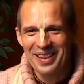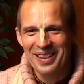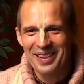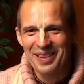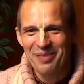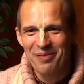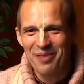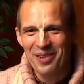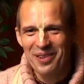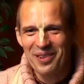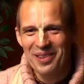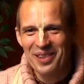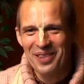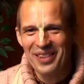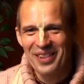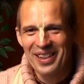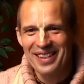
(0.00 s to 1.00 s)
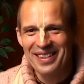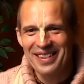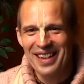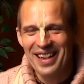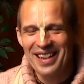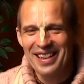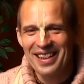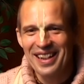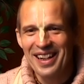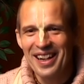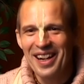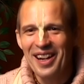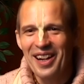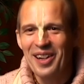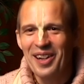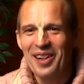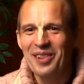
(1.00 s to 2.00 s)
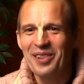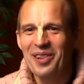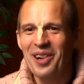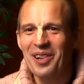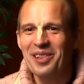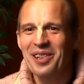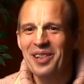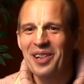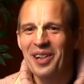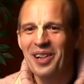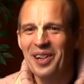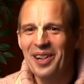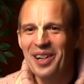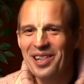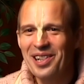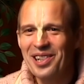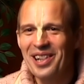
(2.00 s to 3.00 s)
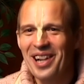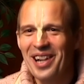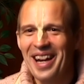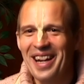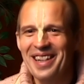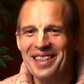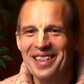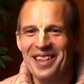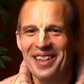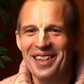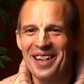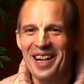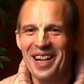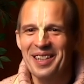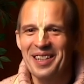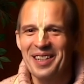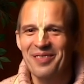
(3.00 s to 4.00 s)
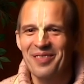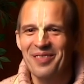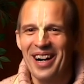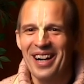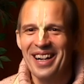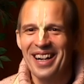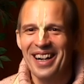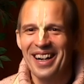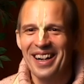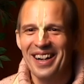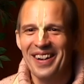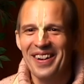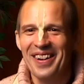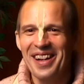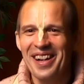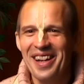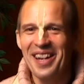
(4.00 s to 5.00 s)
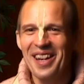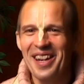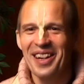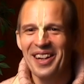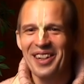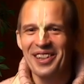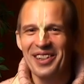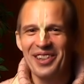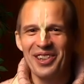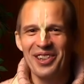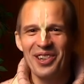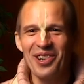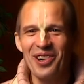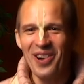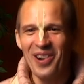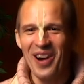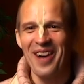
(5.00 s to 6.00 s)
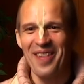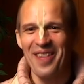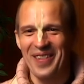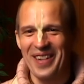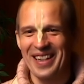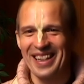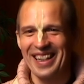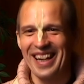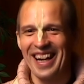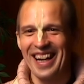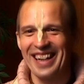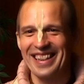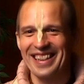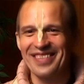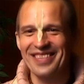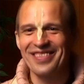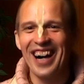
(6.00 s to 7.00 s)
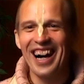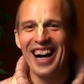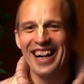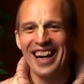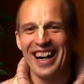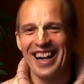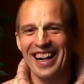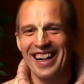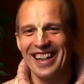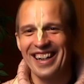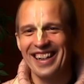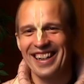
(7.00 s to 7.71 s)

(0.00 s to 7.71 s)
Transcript: spoke to me and said, not Krishna has created Maya, you have created Maya.